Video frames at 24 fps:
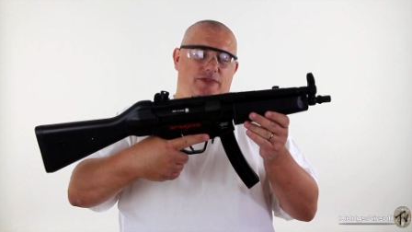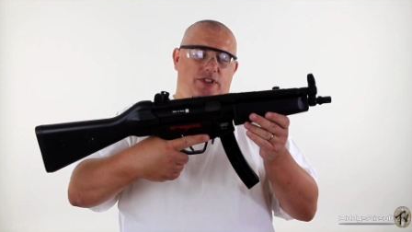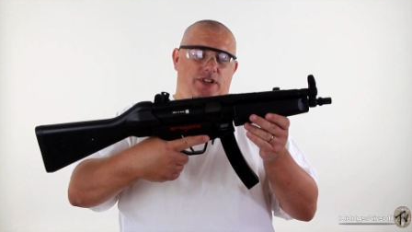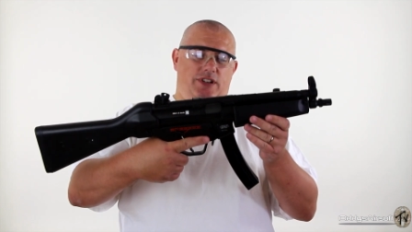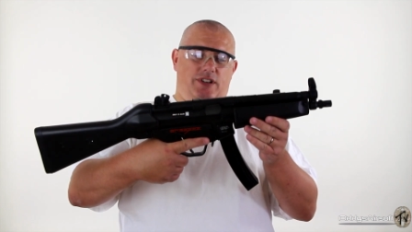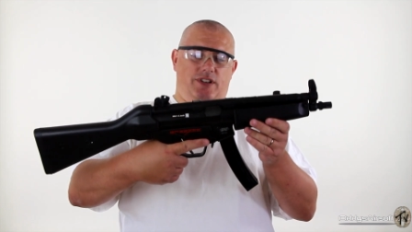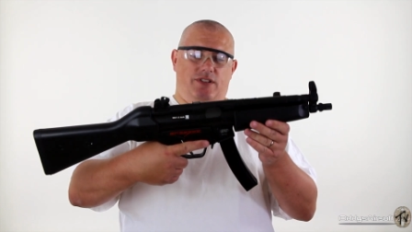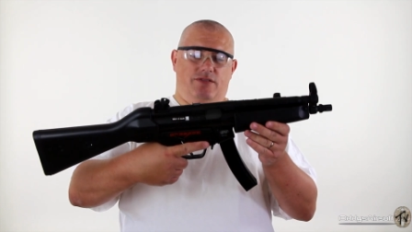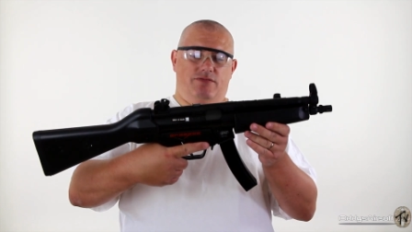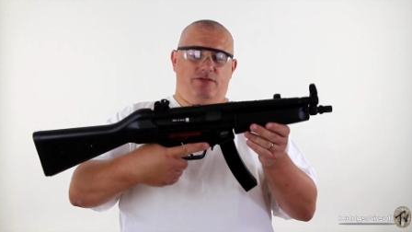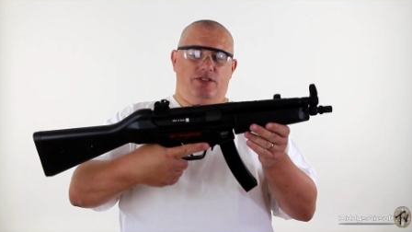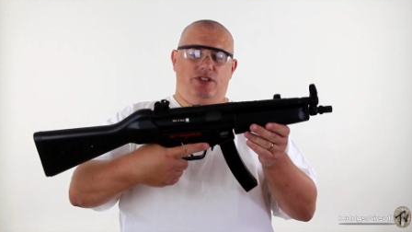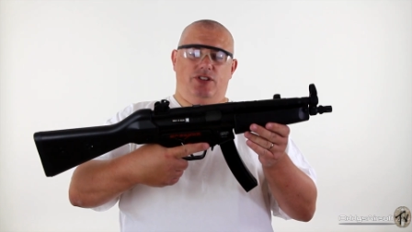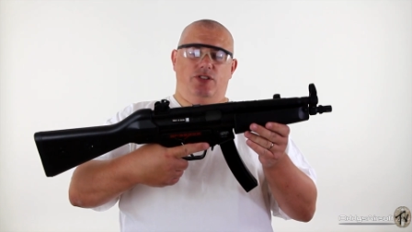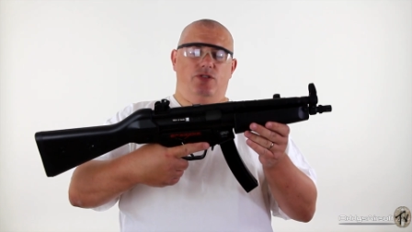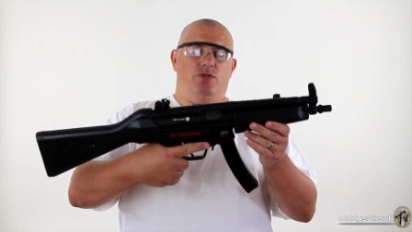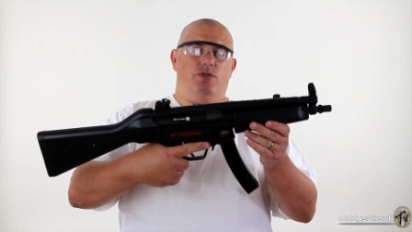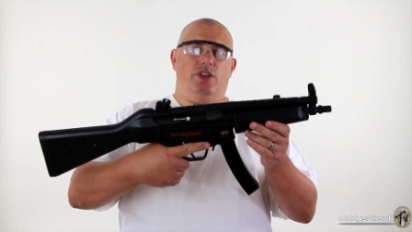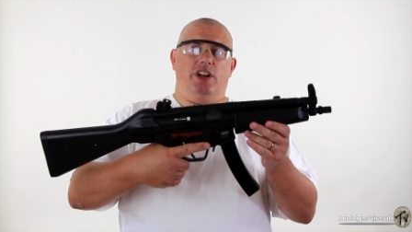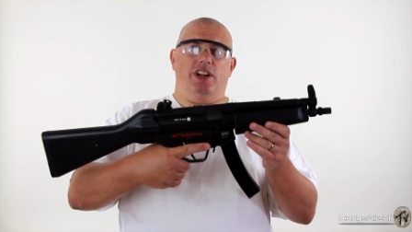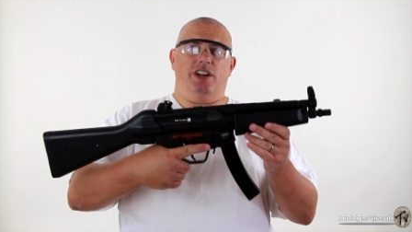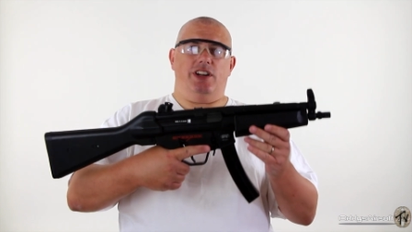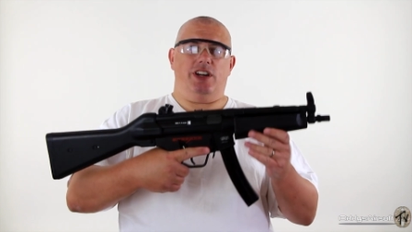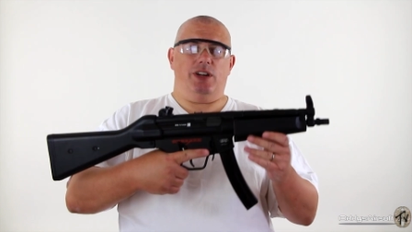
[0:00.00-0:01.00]
I don't know,
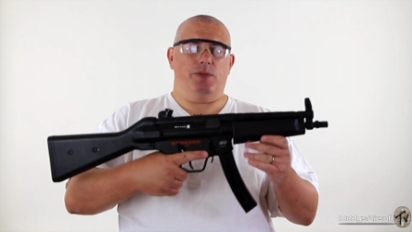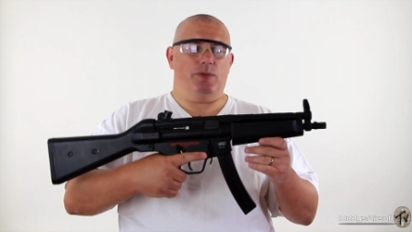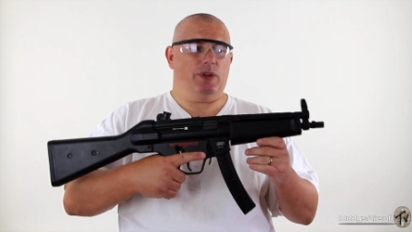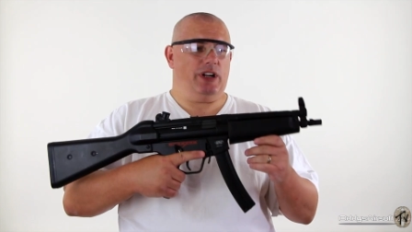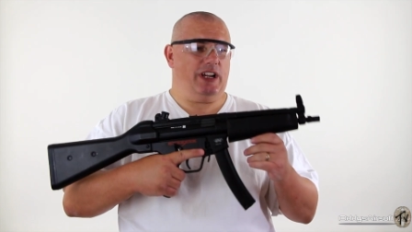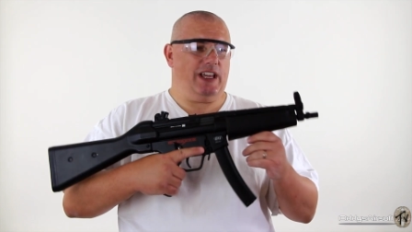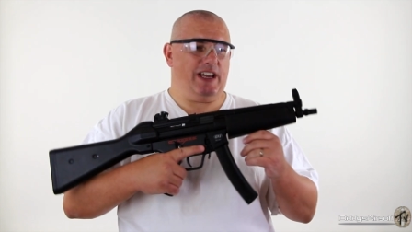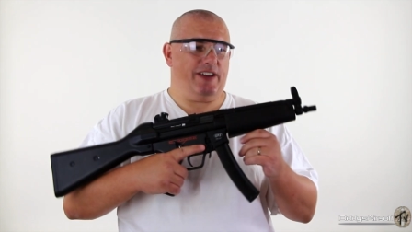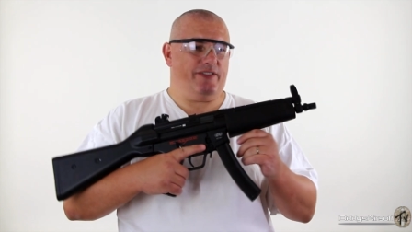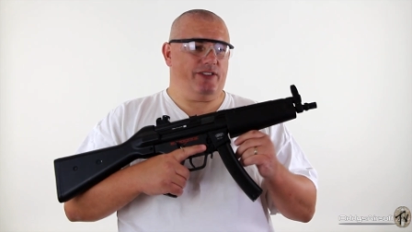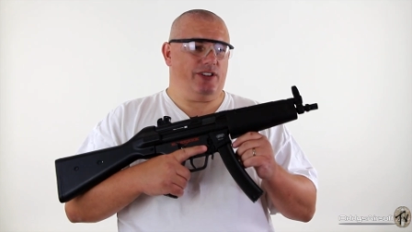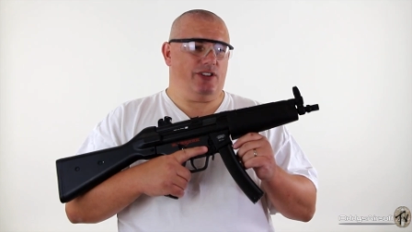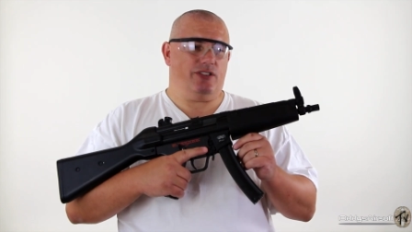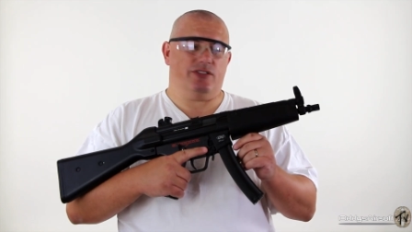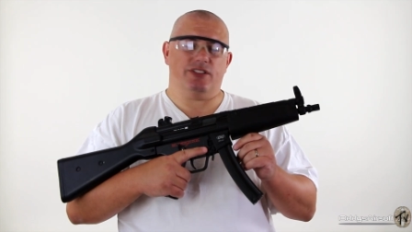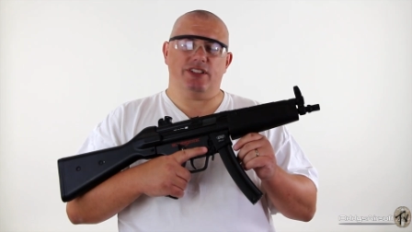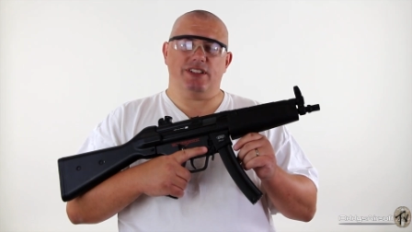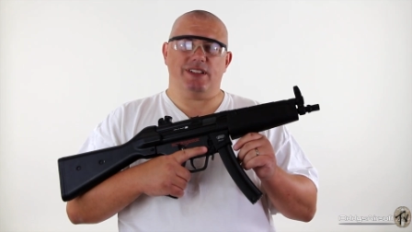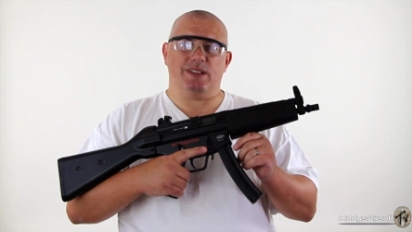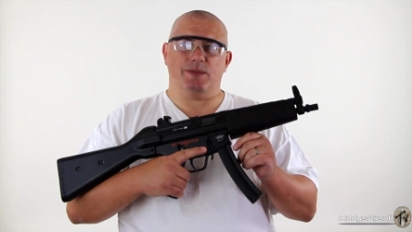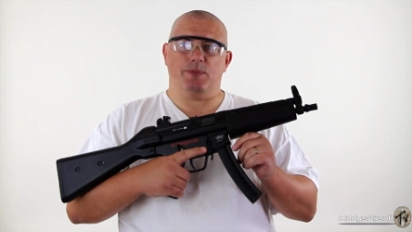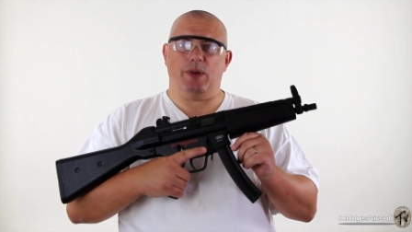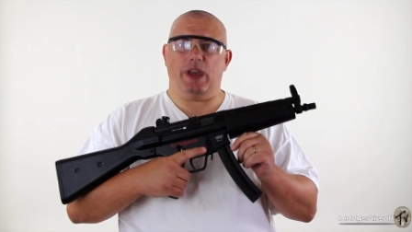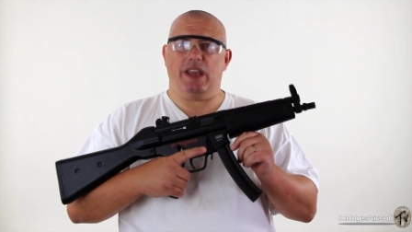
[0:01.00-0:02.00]
229 mil. I haven't looked
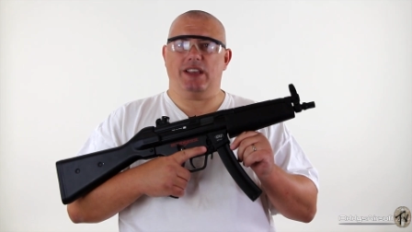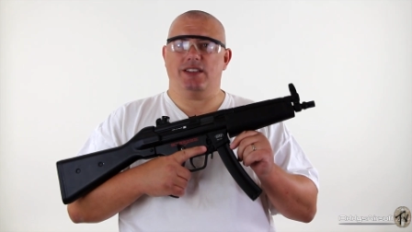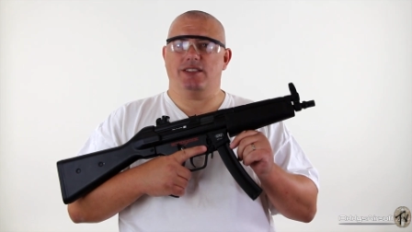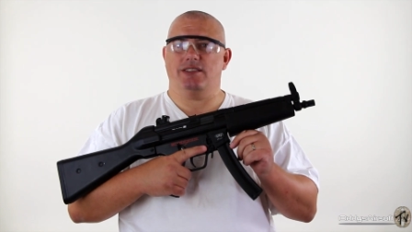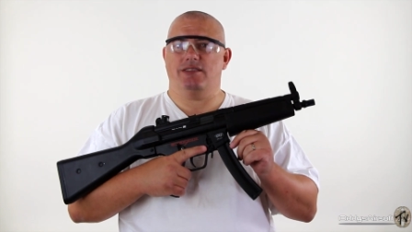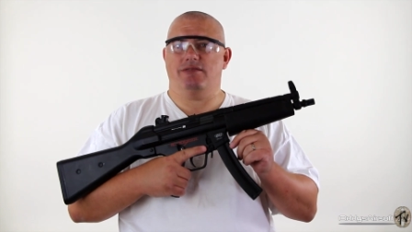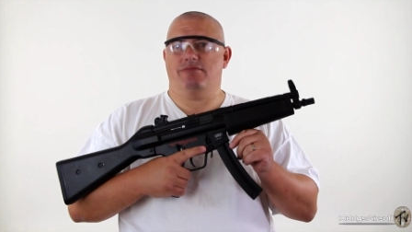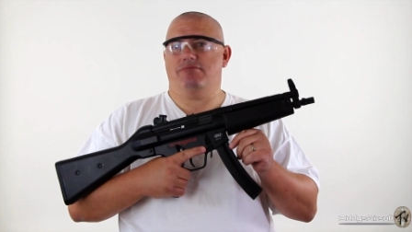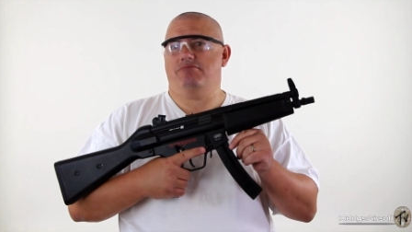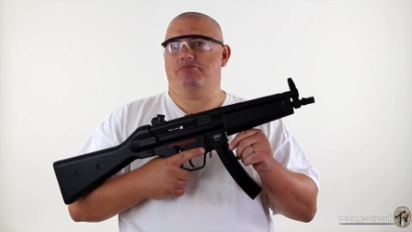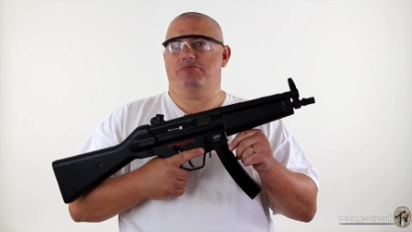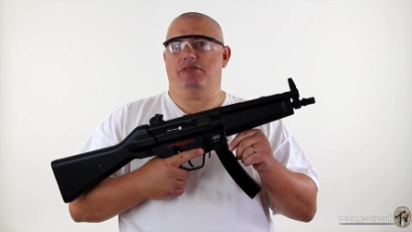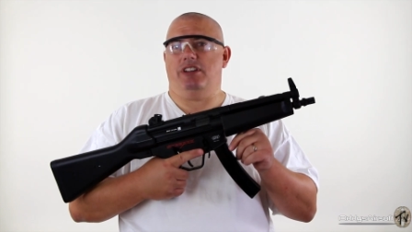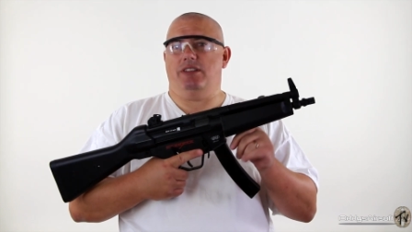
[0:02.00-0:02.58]
at the specs.